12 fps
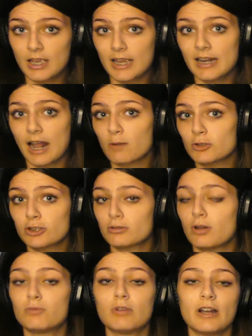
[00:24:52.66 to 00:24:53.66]
and I was
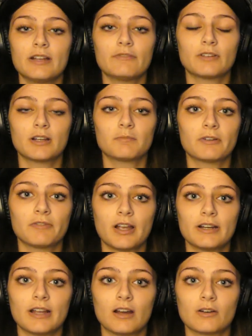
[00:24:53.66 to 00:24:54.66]
so ready for him to
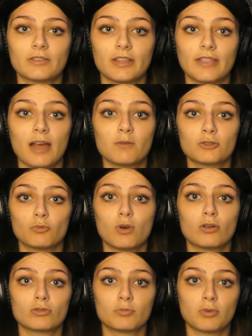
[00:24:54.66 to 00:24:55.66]
find out that that was
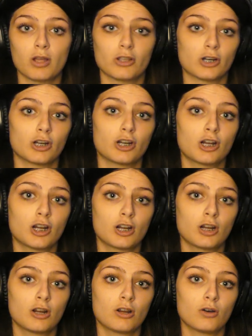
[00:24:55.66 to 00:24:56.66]
Walt's brother
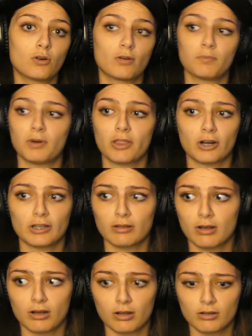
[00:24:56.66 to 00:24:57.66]
or
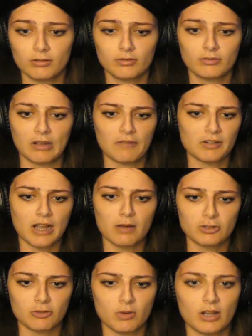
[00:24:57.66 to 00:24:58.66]
brother-in-law. I forgot
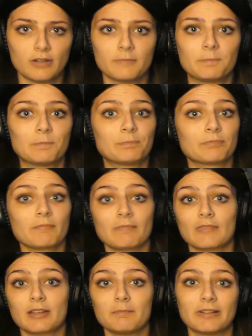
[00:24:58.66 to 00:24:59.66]
which one,
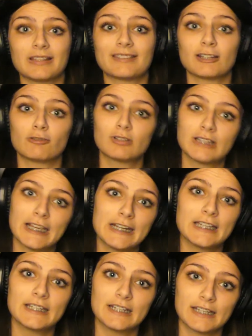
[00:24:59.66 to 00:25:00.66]
but that they're
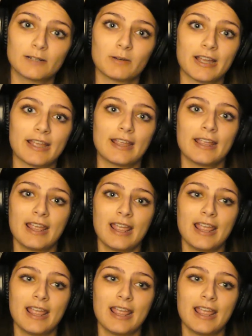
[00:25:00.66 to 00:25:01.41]
related in a way.